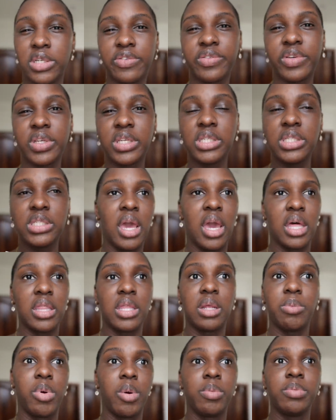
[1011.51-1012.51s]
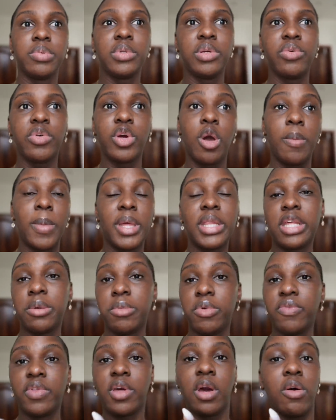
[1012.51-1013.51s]
service and then probably recommend
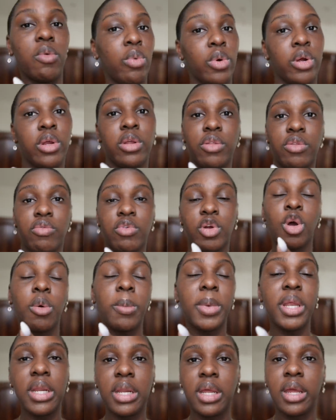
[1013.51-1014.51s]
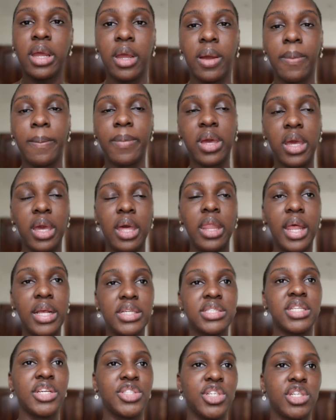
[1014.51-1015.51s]
them if they are worth recommending but yeah
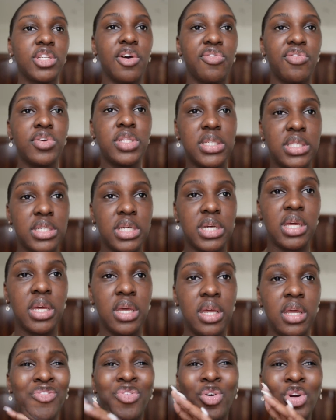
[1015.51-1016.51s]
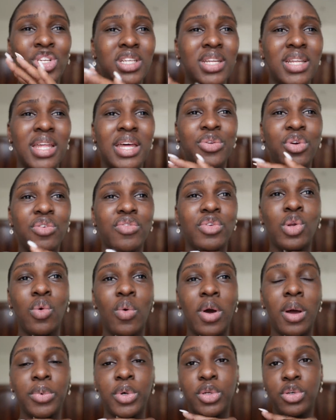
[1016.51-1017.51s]
that's the agenda for today unfortunately i don't even know
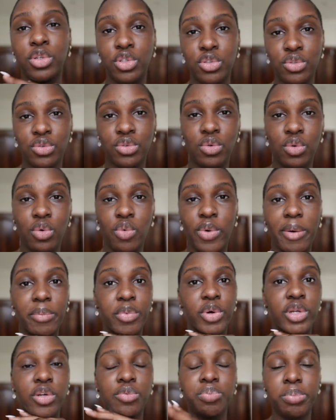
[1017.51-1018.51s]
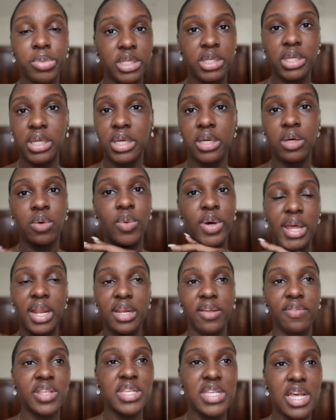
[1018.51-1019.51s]
what i'm gonna do where i'm gonna be when i
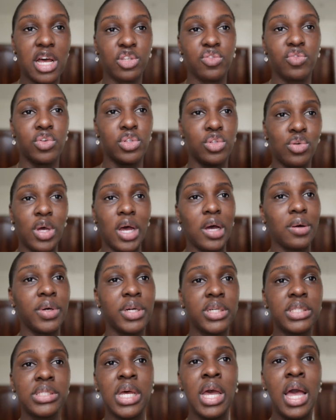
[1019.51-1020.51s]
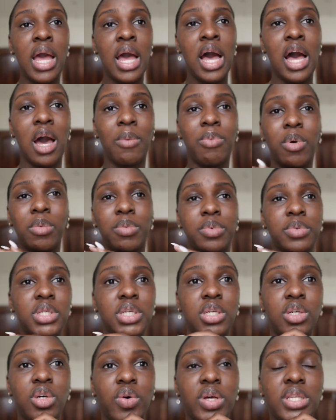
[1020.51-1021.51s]
leave this house for two hours i'll
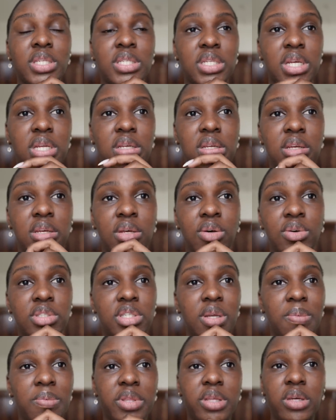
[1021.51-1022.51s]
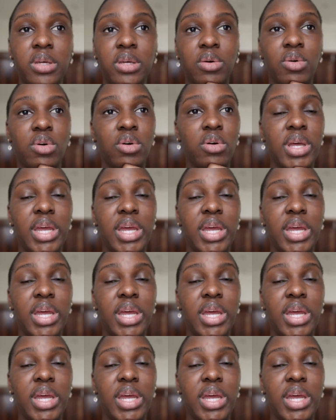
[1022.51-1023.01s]
probably go and study or something or